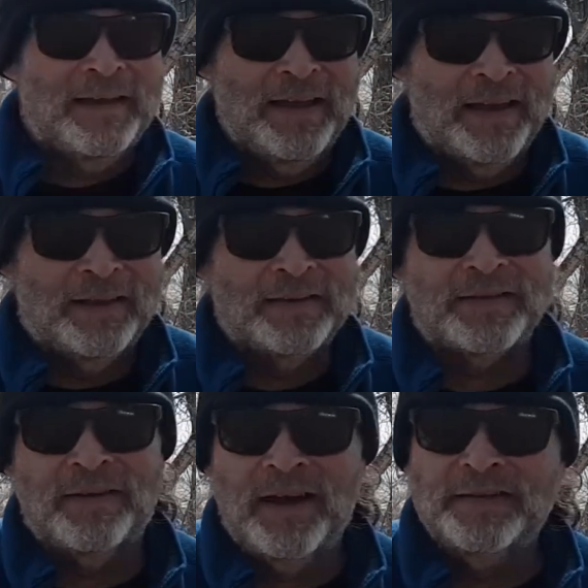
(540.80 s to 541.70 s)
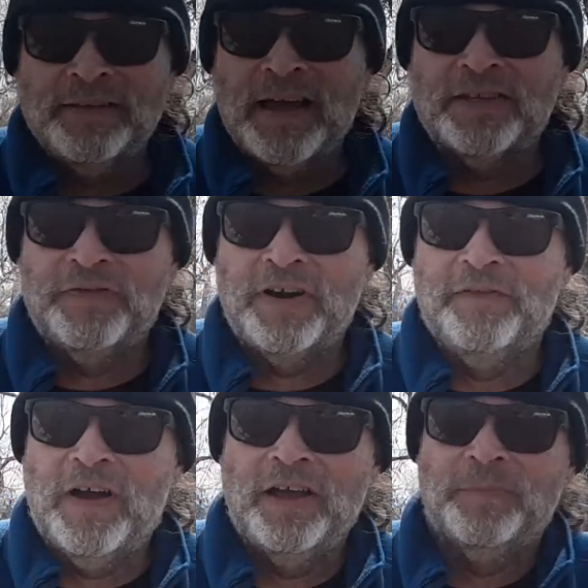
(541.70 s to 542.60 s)
And so I think that's very
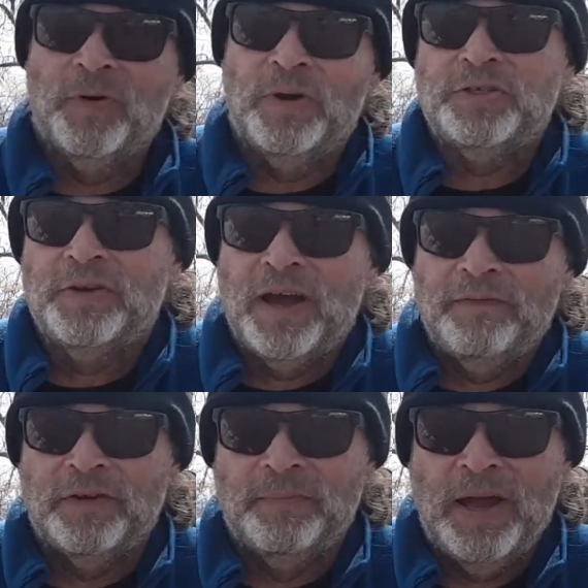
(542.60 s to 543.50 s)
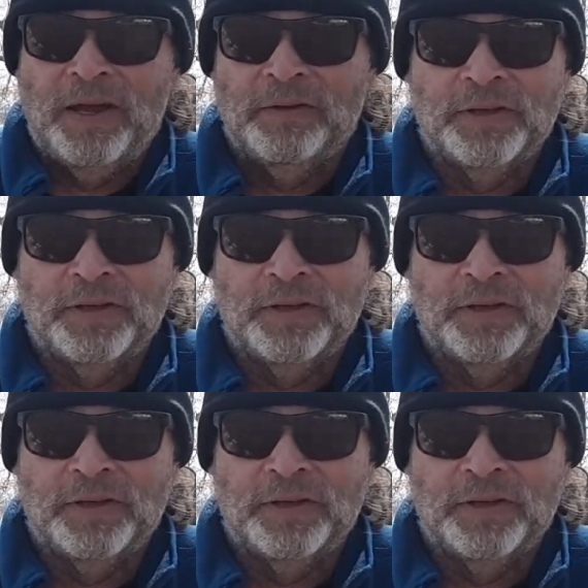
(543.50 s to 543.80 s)
valuable. Once you have your manual